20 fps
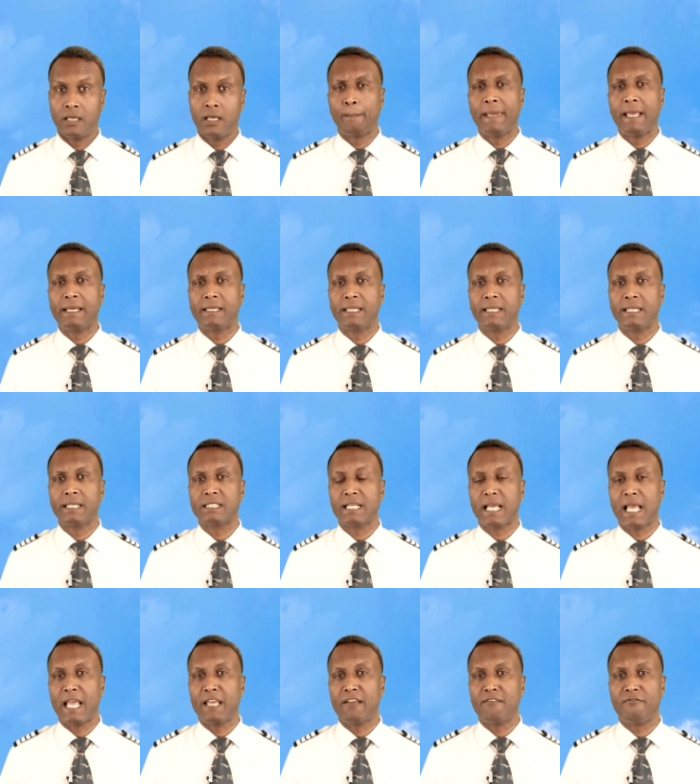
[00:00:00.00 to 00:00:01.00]
making
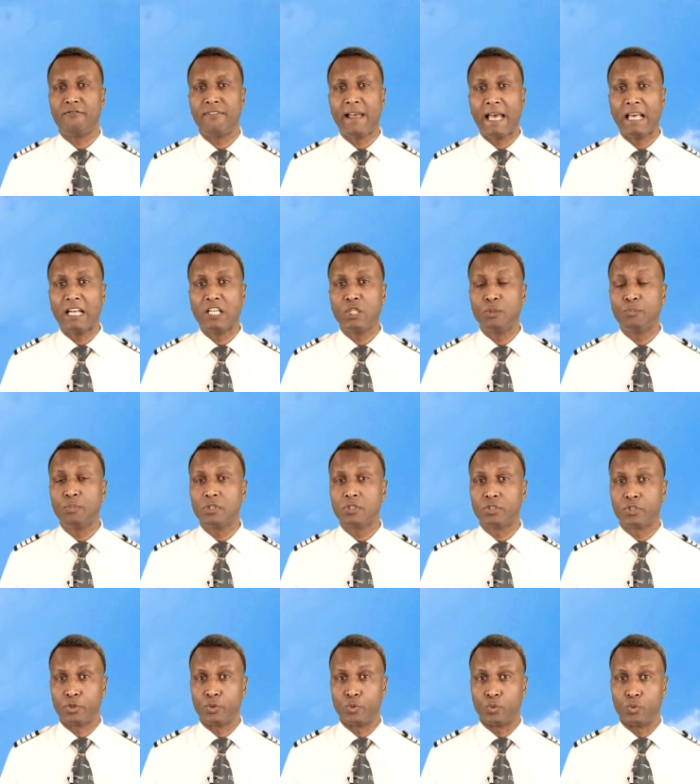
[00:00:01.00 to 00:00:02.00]
it a valuable
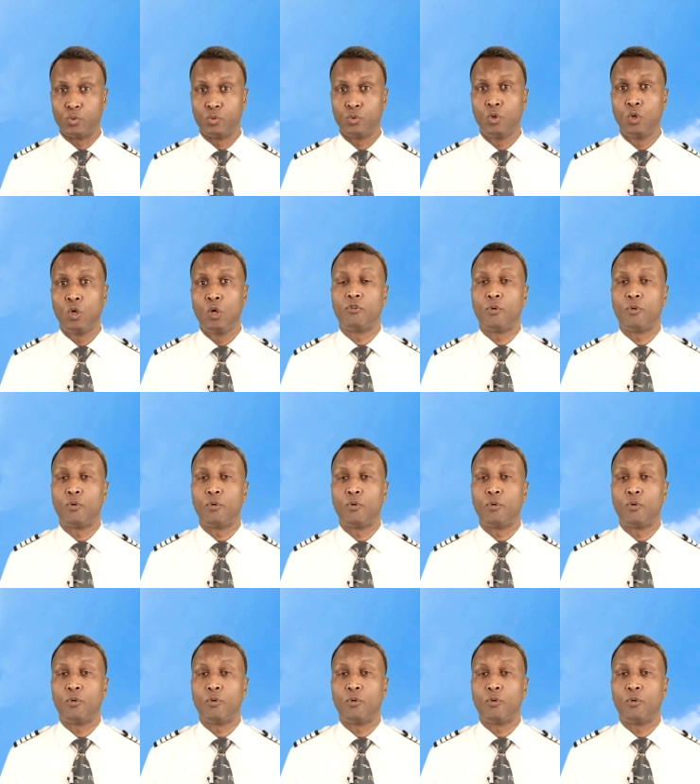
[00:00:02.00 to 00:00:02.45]
tool